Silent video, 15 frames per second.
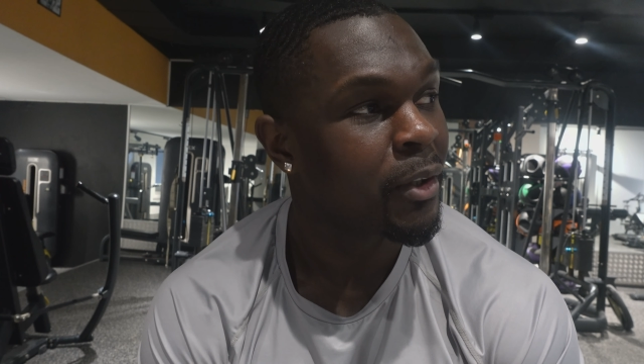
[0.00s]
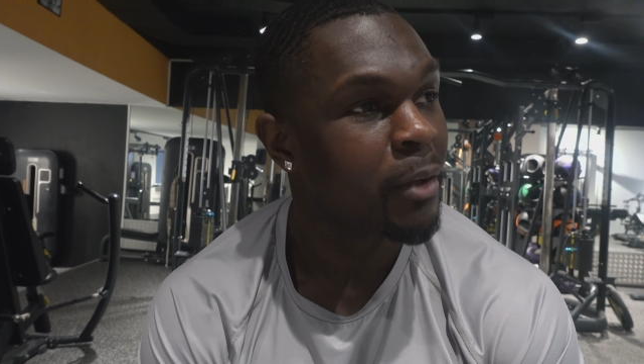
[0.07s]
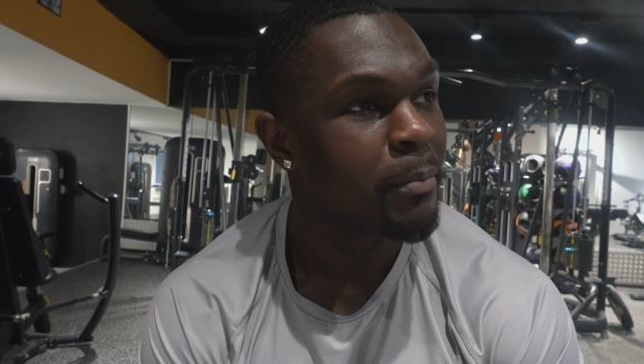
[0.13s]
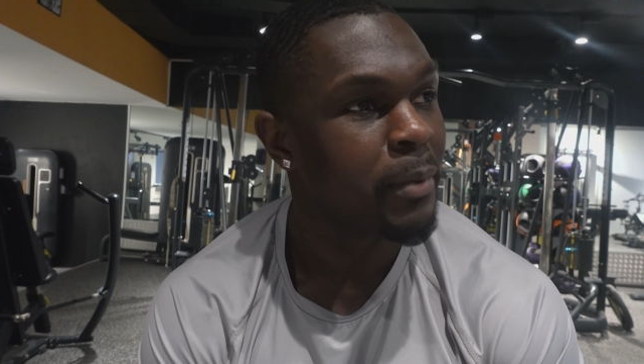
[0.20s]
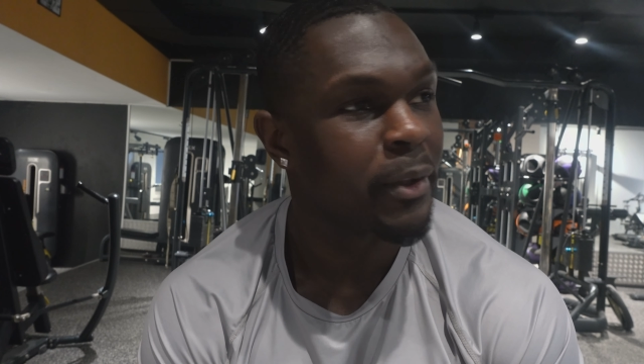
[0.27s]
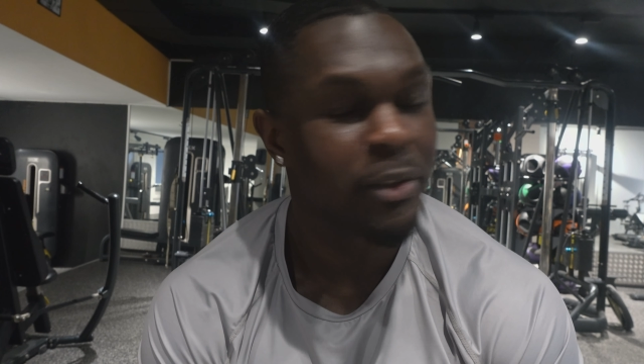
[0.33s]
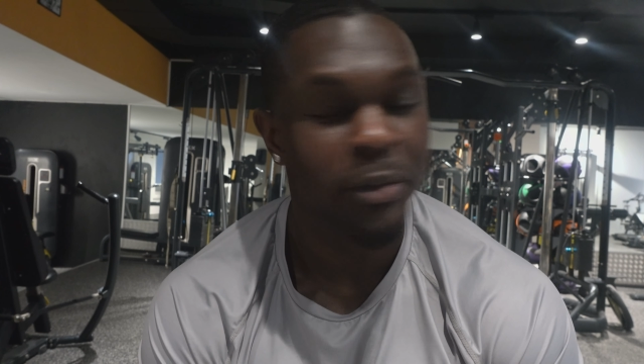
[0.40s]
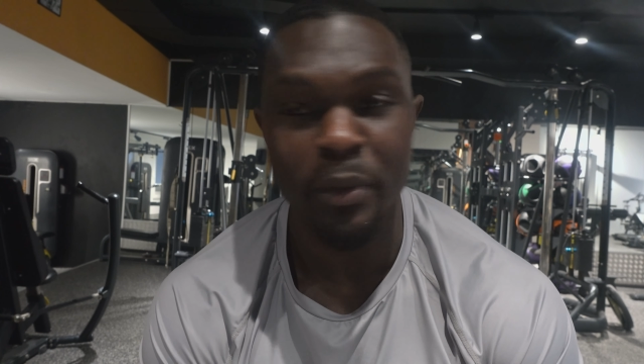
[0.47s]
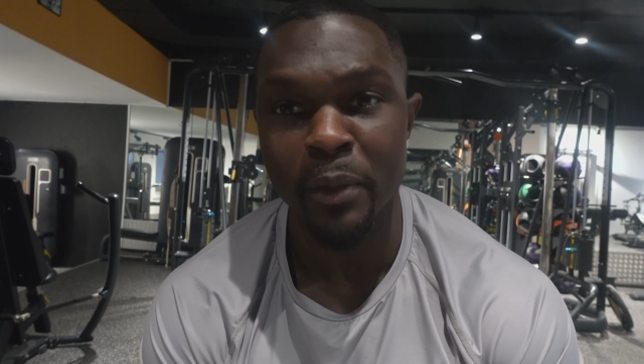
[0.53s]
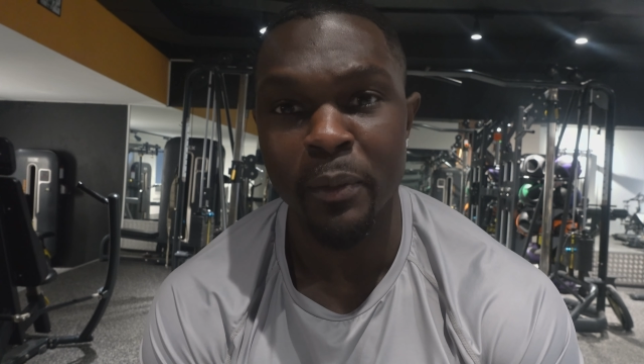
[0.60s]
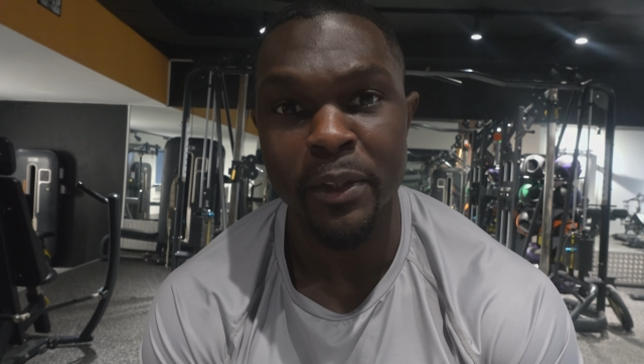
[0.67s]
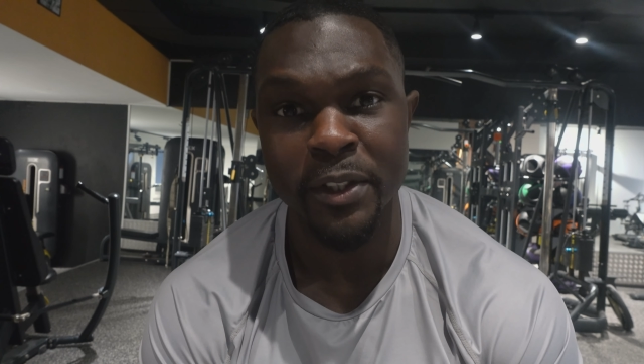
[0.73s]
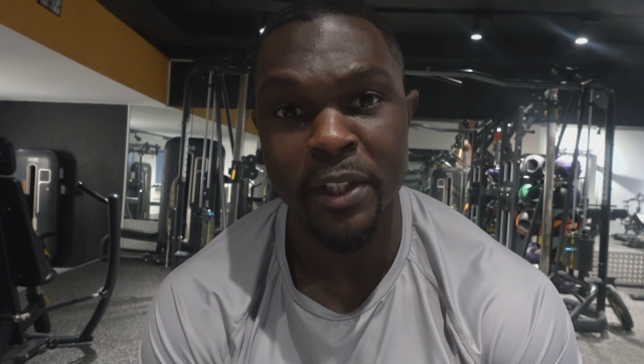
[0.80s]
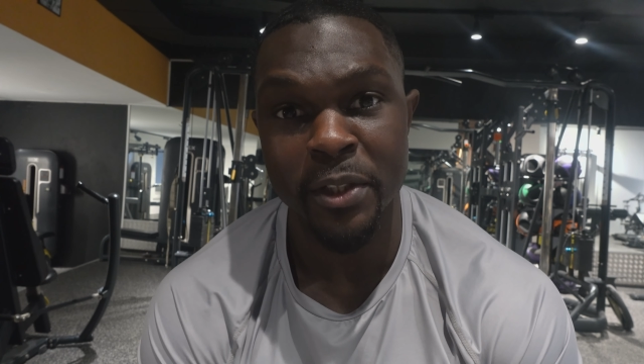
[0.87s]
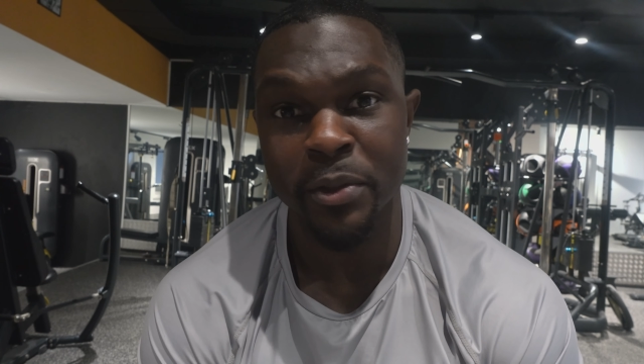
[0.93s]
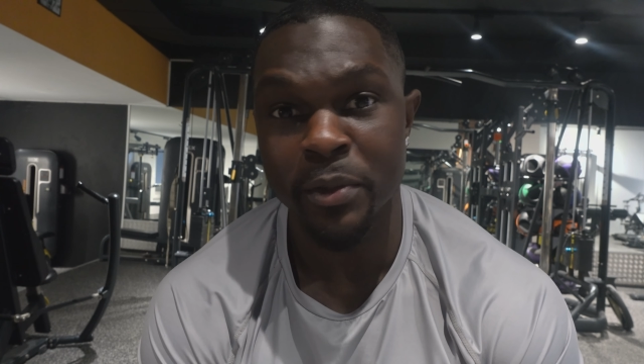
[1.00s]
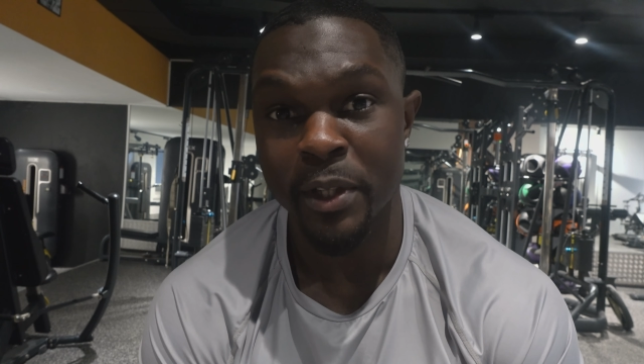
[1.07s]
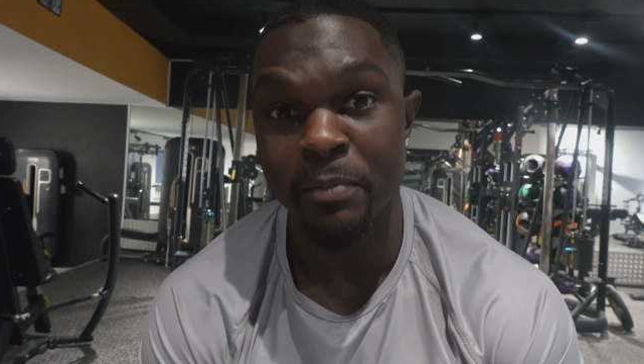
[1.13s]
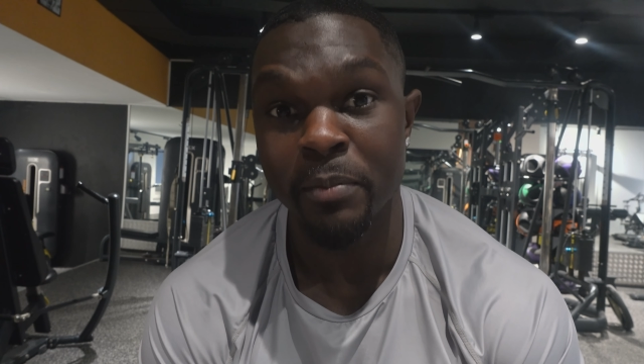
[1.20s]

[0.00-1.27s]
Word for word: compared to what it was yesterday,